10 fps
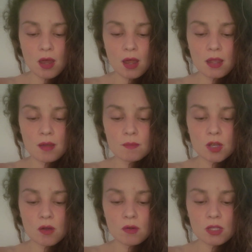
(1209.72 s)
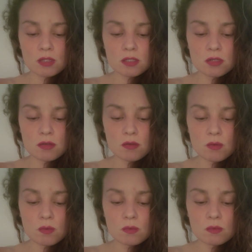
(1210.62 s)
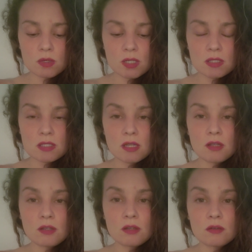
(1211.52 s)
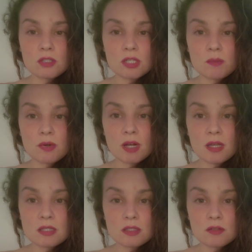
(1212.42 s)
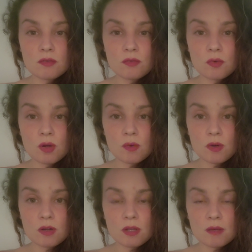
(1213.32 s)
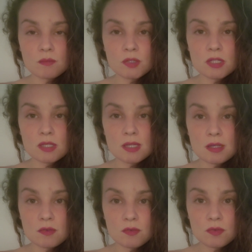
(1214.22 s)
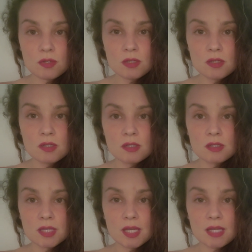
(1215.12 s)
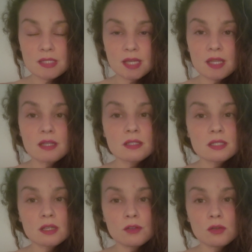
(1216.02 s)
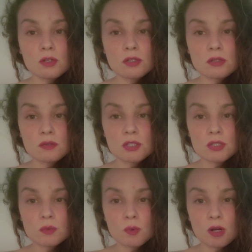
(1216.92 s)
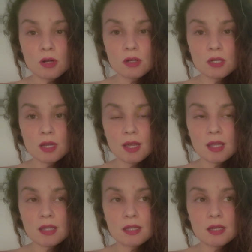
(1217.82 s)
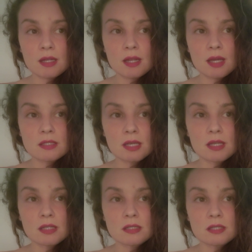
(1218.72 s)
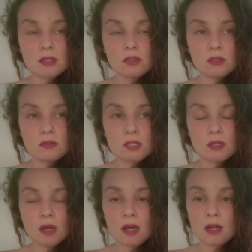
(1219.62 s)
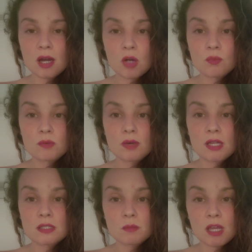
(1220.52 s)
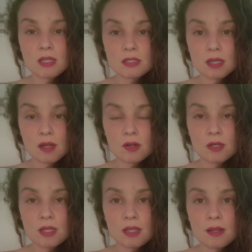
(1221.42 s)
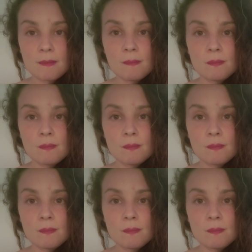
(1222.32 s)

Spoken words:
I am going to continue to press forward and believe that as I continue to do this work, and that as I continue to not compromise my integrity,